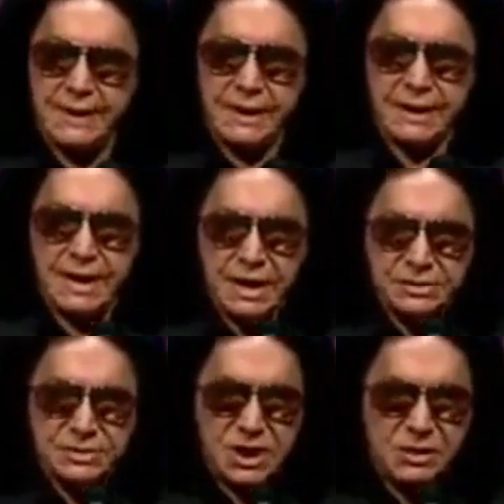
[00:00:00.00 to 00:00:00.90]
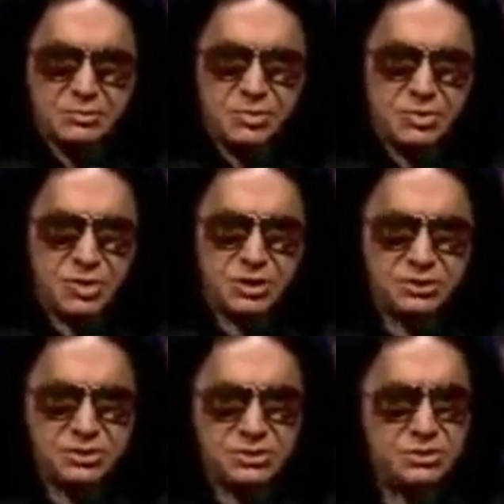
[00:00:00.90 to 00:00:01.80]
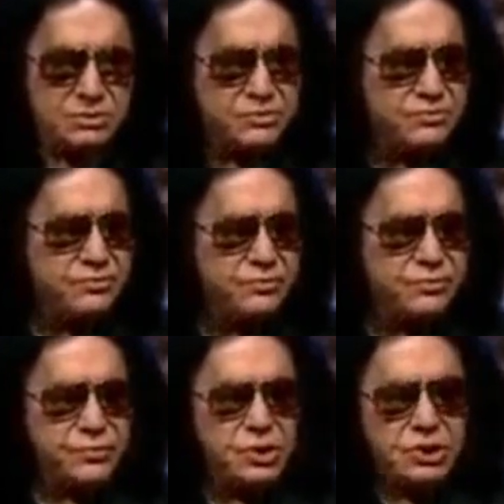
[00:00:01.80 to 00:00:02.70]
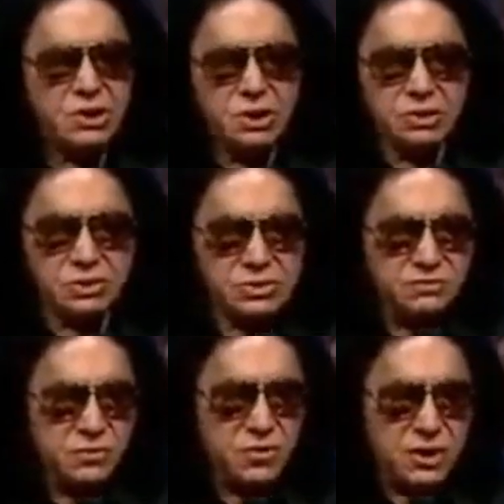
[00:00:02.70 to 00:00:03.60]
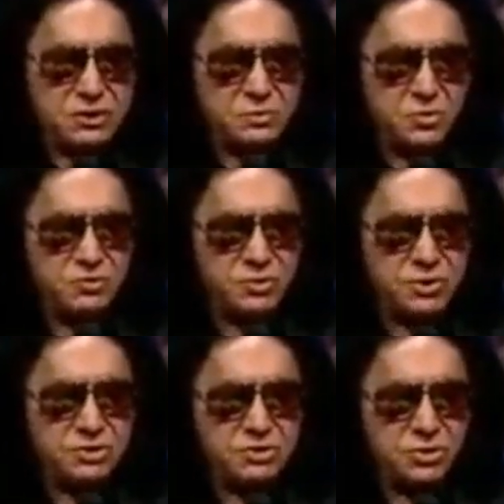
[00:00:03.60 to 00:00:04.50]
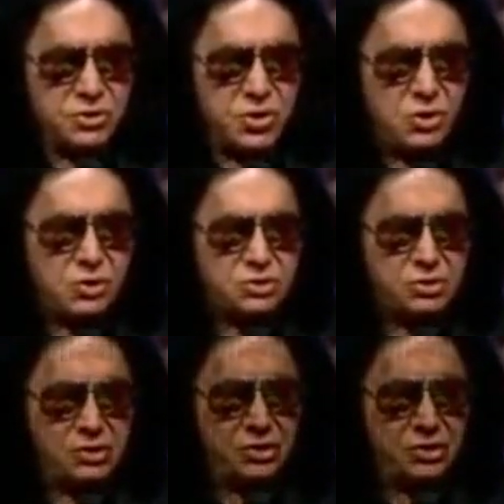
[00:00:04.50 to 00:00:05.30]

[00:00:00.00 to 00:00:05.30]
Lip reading: And as time progressed, the civil rights movement took hold.